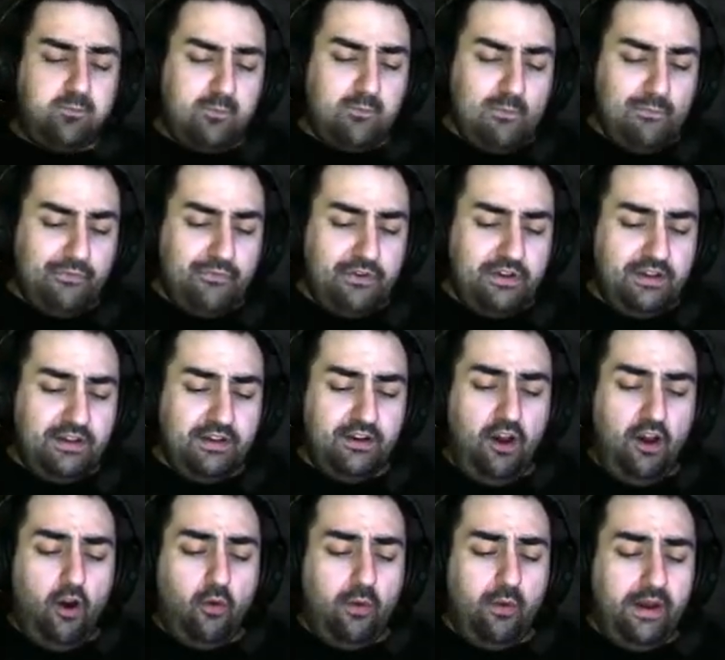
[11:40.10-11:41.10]
So you can
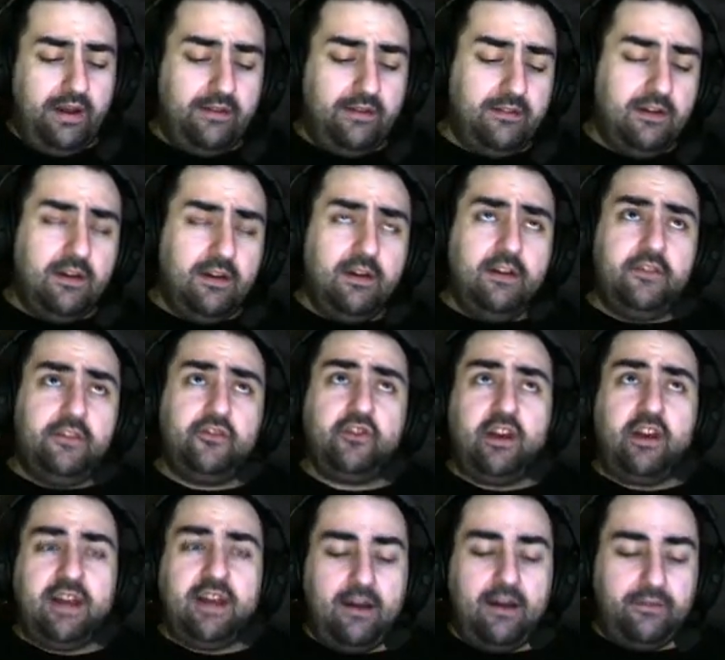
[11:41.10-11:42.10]
go in,
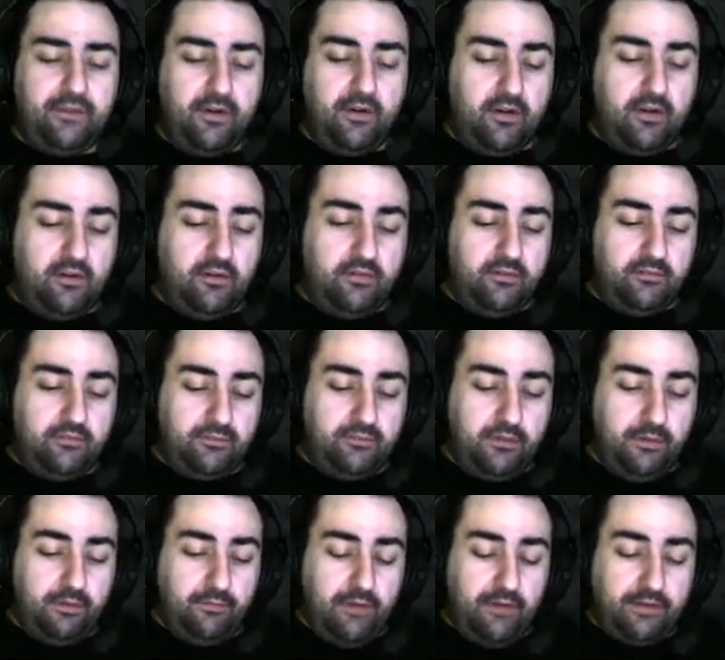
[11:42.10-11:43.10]
check out their
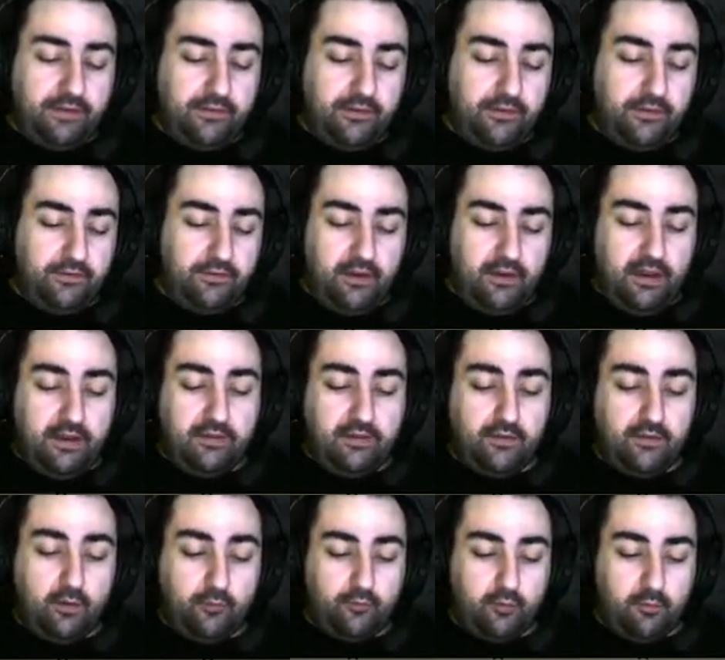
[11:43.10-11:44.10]
defenses, and
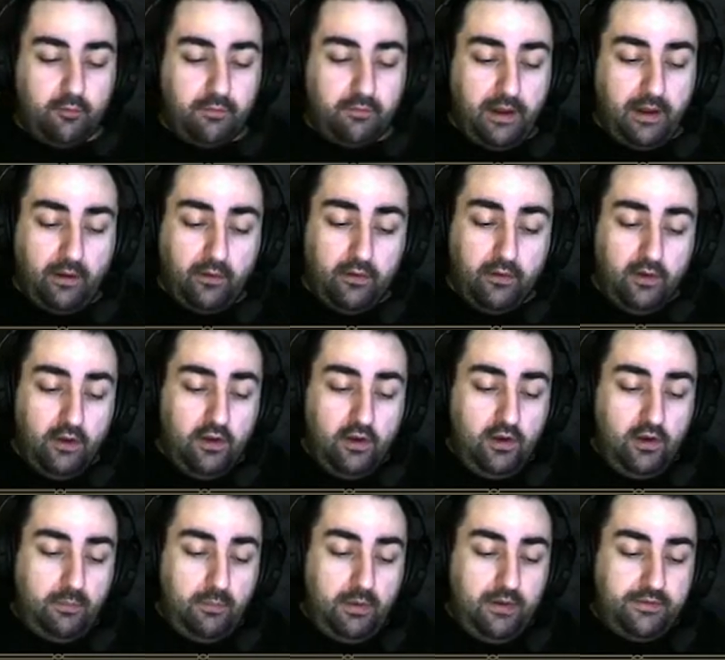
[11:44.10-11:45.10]
go from there.
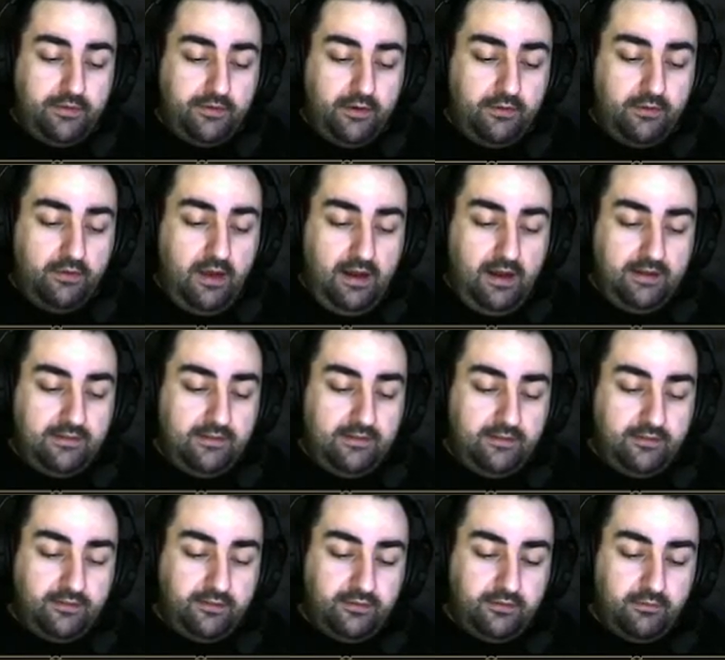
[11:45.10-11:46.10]
But to unlock
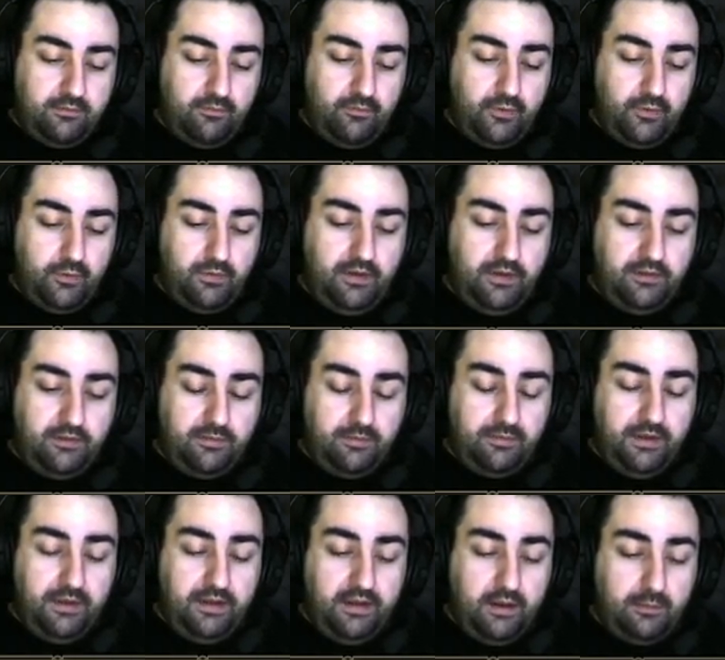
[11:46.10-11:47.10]
this, you need to
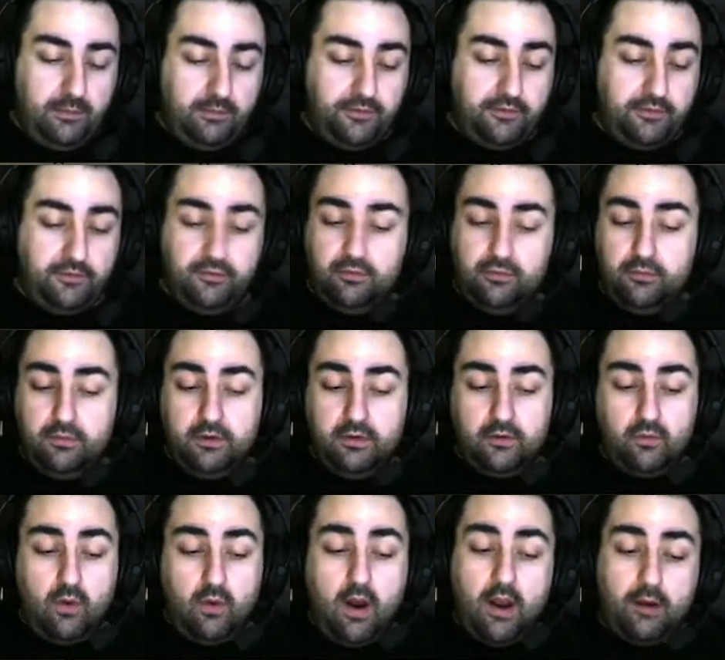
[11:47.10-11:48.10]
be able to
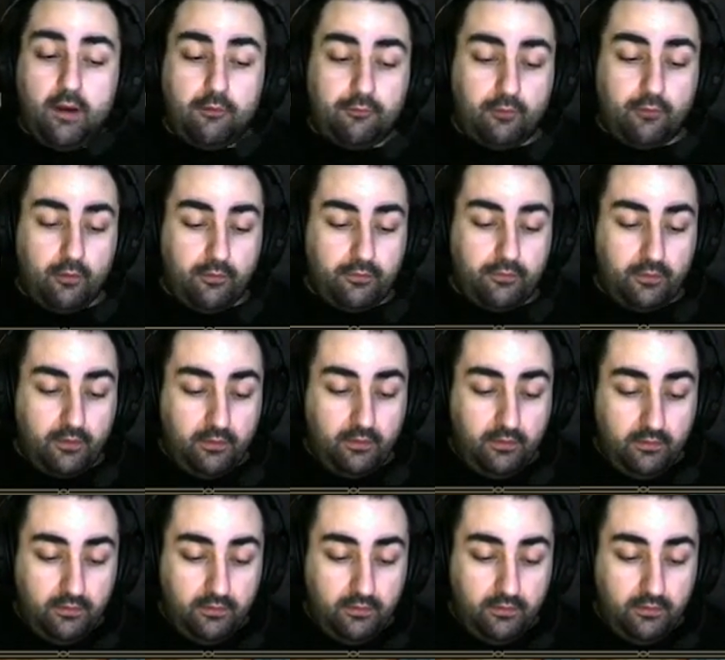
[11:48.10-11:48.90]
inquire further